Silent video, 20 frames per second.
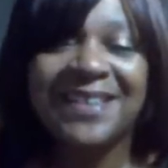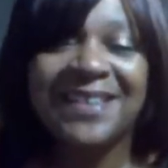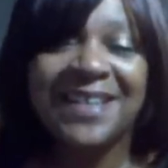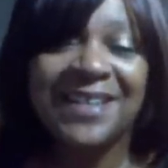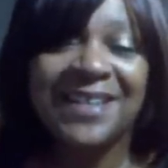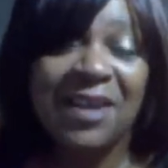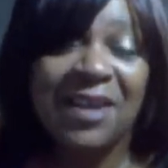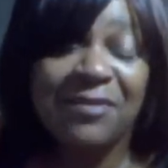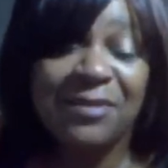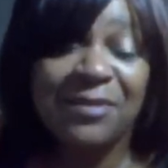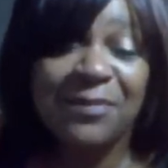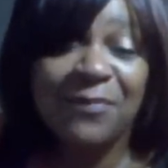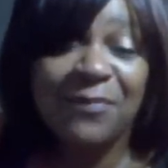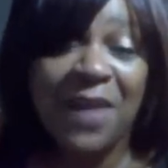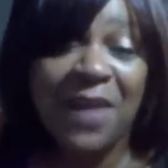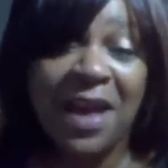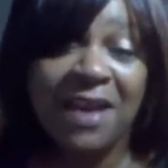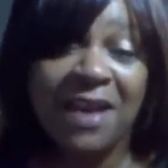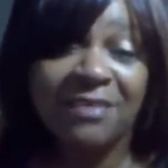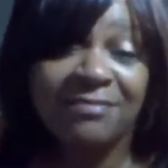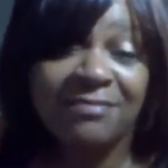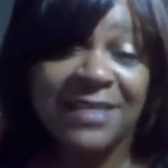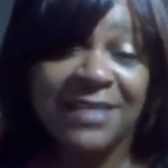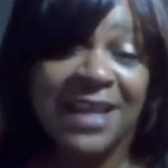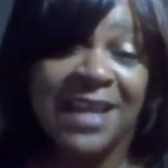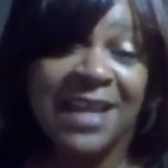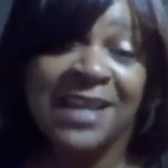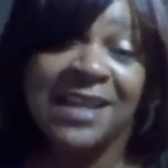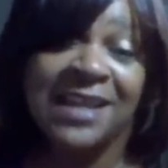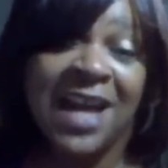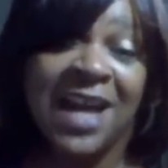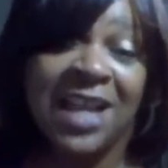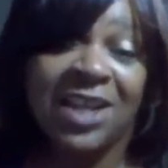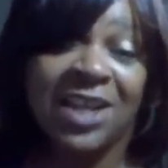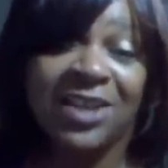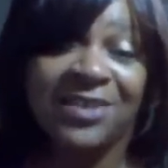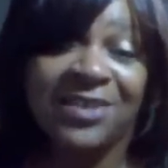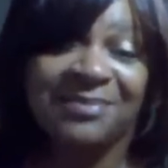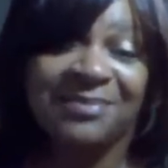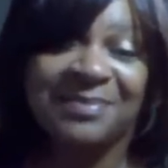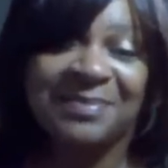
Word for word: Let's have some fun in color.